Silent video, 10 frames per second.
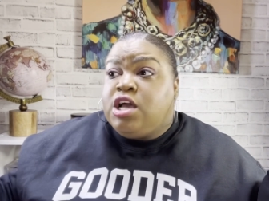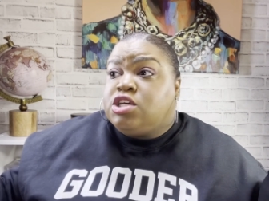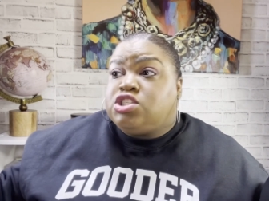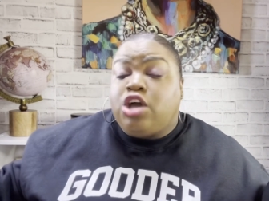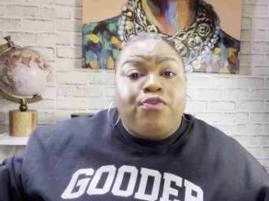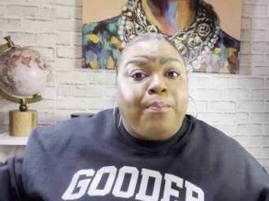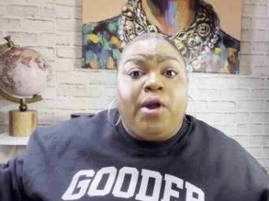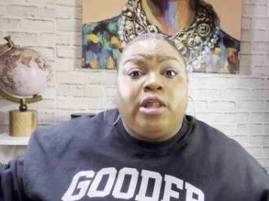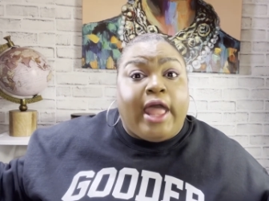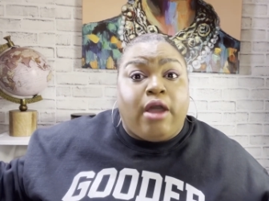sofa
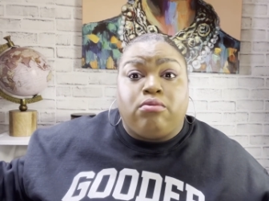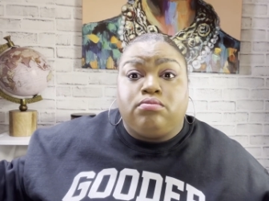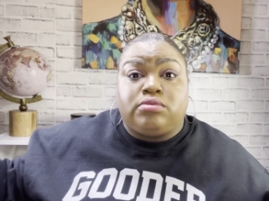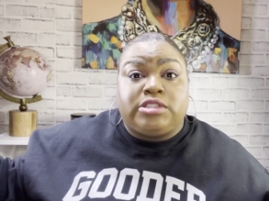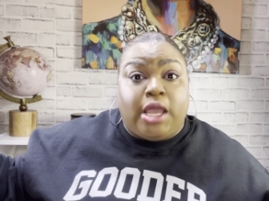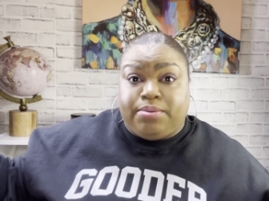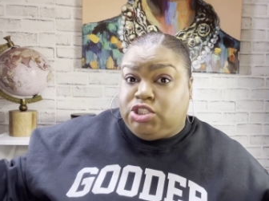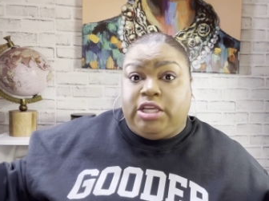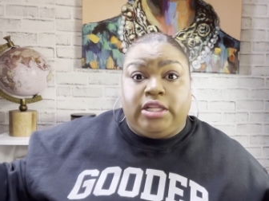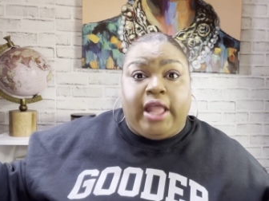pull out type of
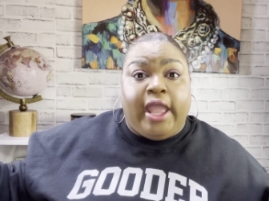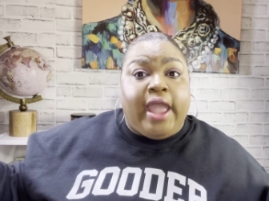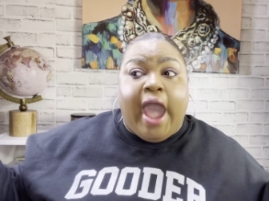shit like